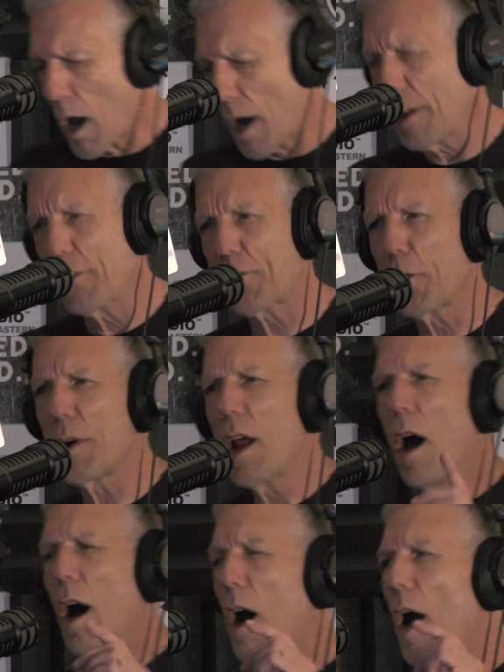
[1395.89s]
All right, let's do it.
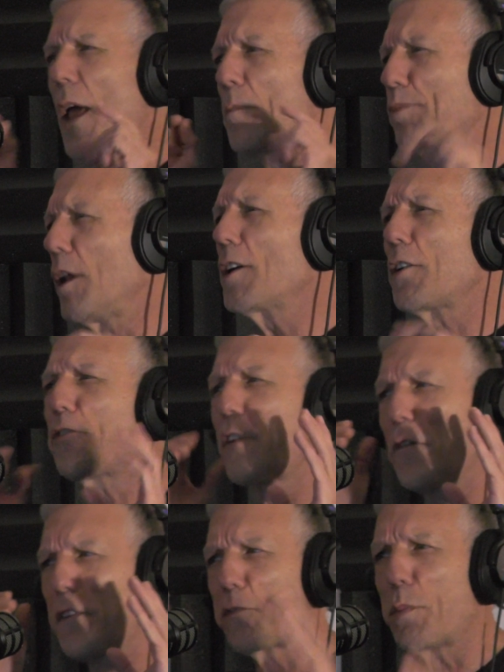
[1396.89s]
And plug
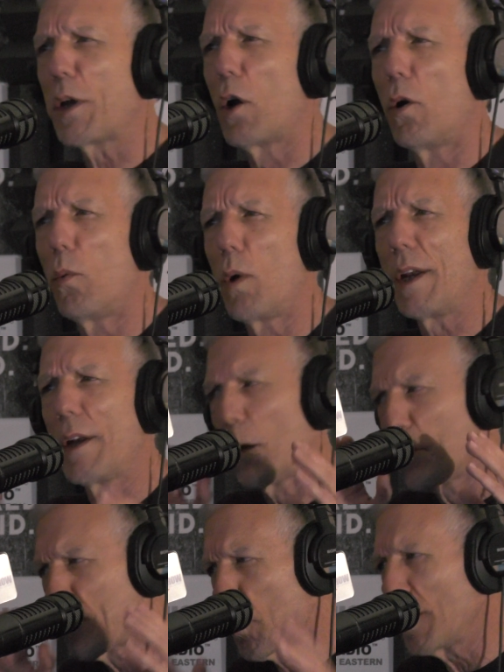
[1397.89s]
yourself as we go away now.
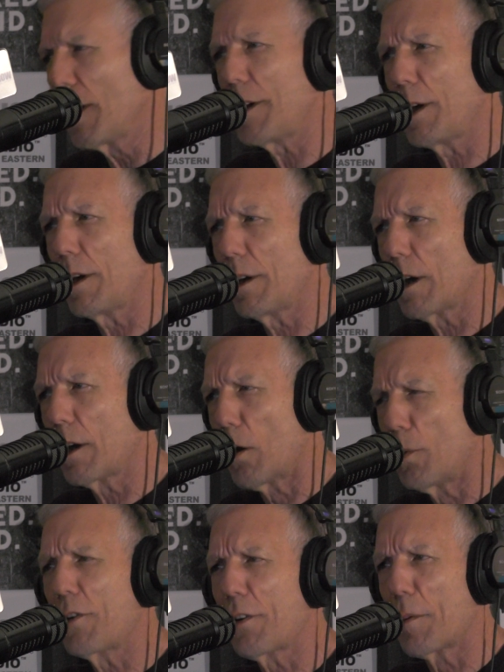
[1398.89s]
Before we let you
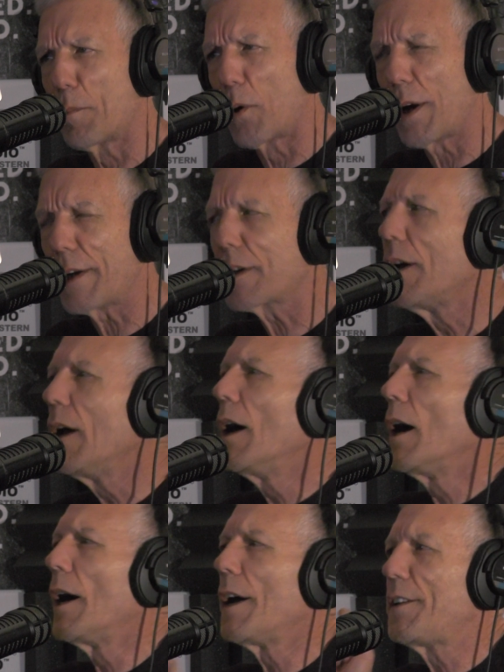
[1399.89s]
go into the break,
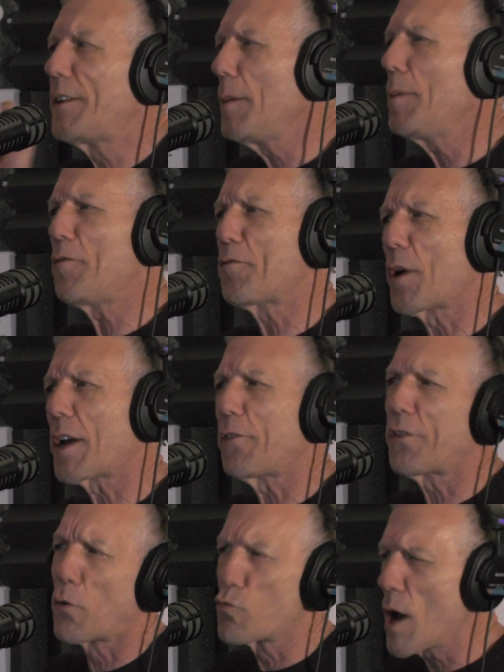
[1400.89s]
D.B. Frick
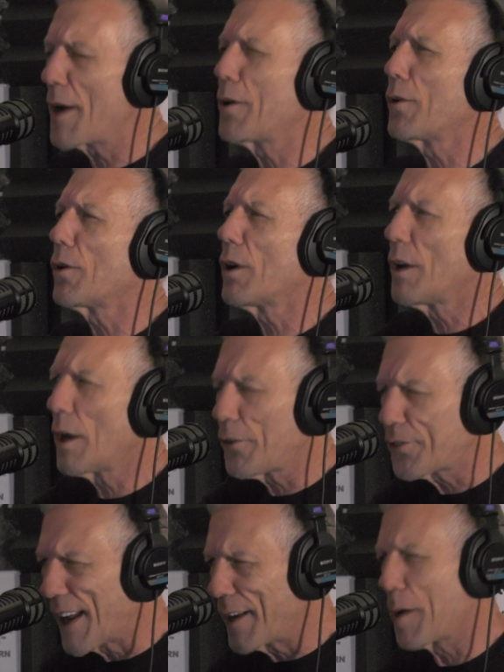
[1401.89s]
is a writer, a
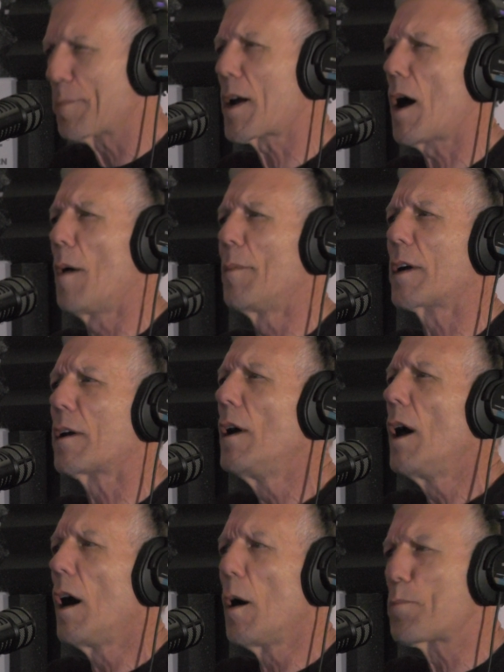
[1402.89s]
stand-up comic,
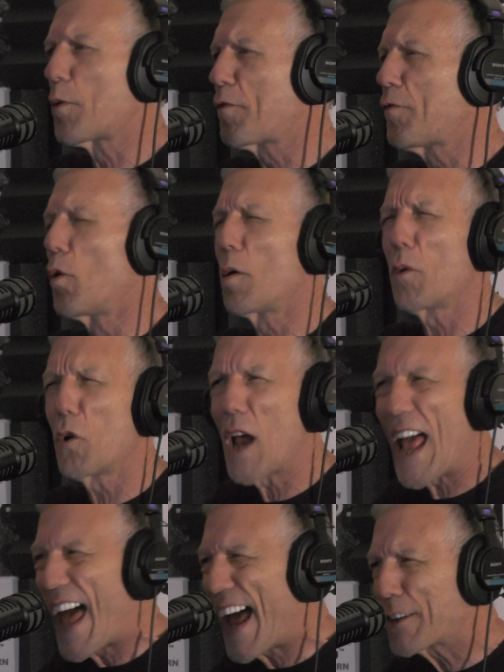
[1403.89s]
a performer,
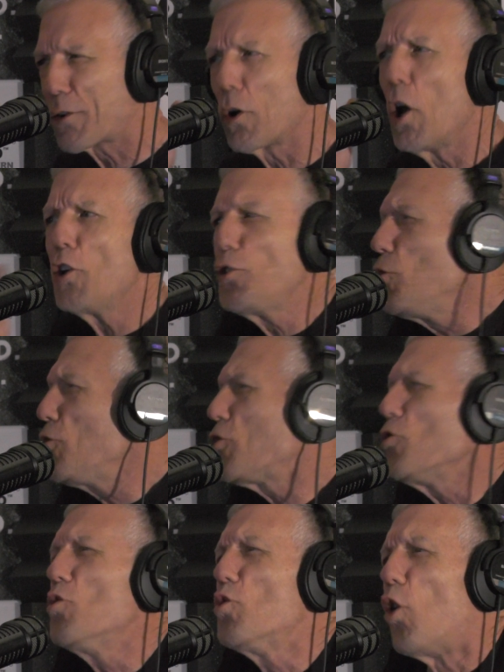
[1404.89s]
actor. You
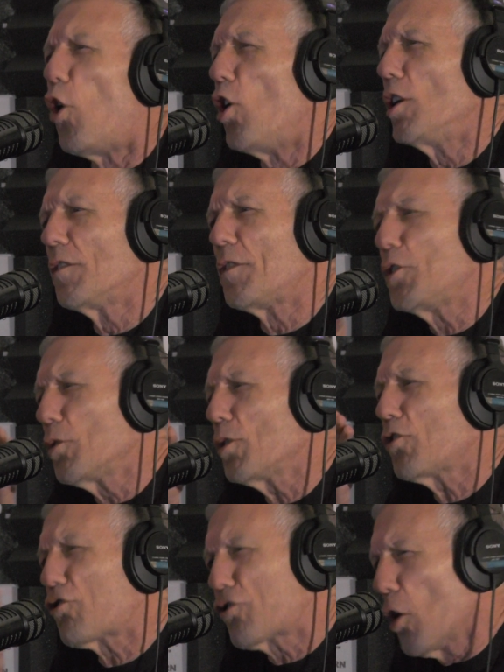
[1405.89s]
do all of it. You're a
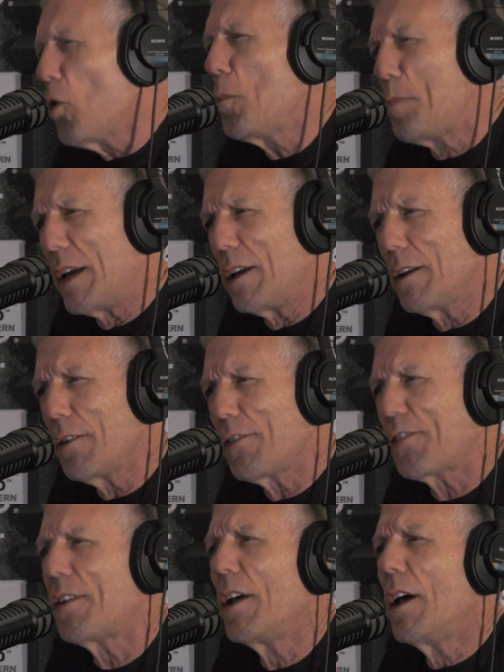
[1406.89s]

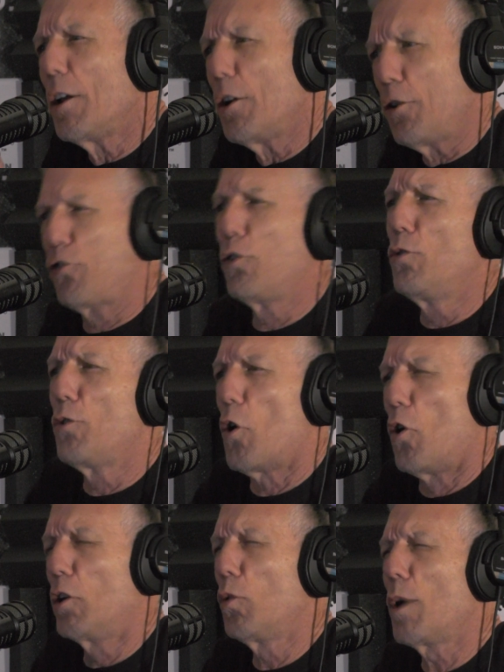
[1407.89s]
showbiz dude
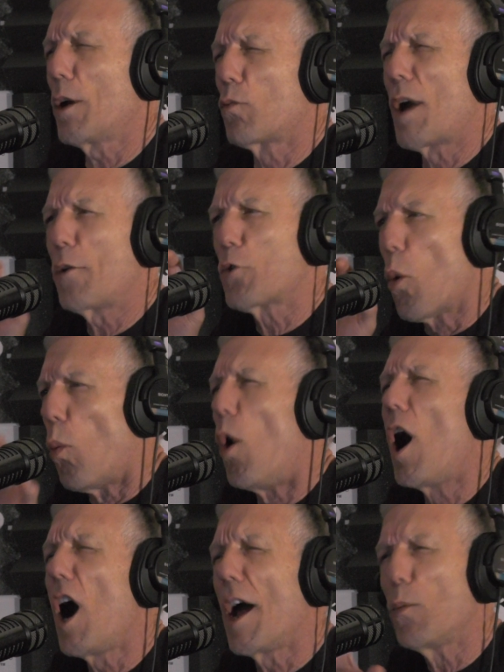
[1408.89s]
all the way around.
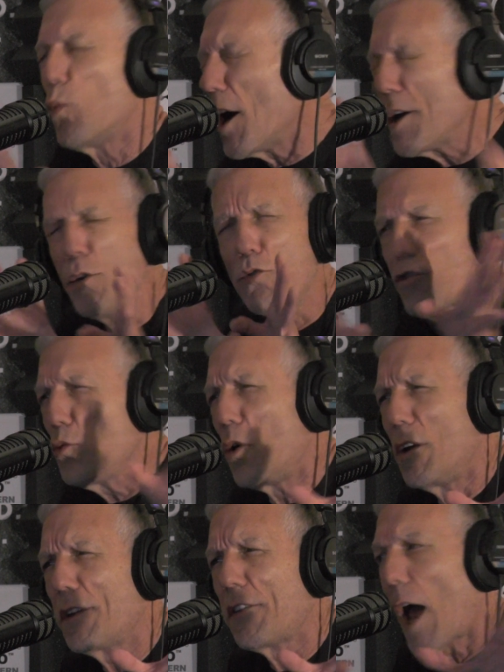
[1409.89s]
Why? Why do you do
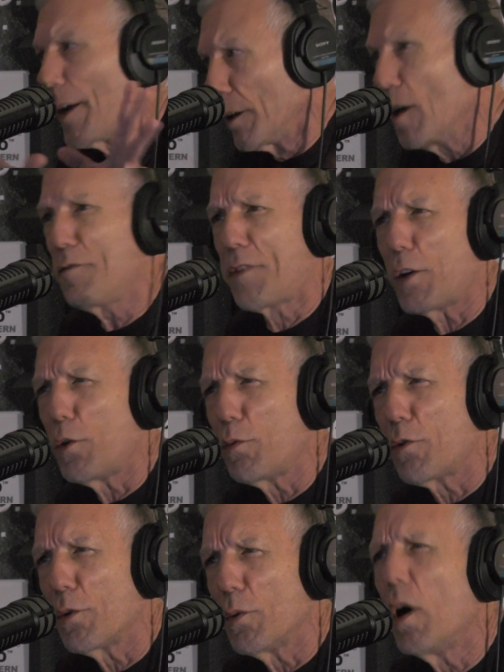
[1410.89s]
all these? I love that you
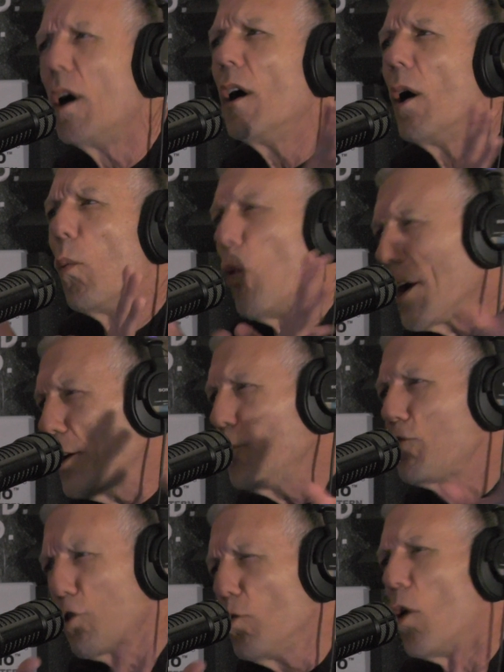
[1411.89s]
do. Why do you
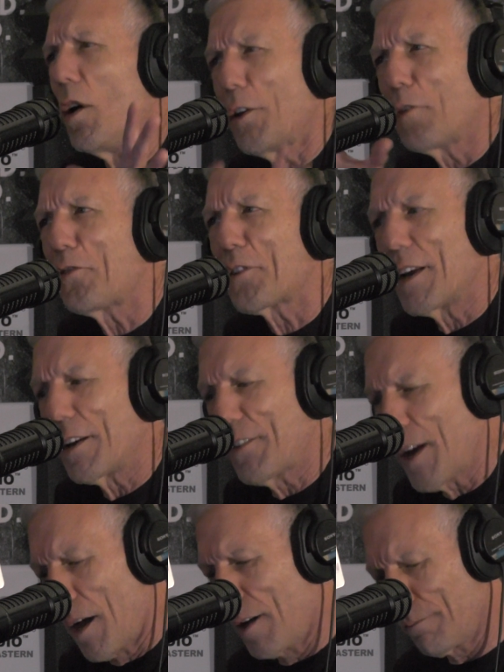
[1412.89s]
do all those things? Yeah.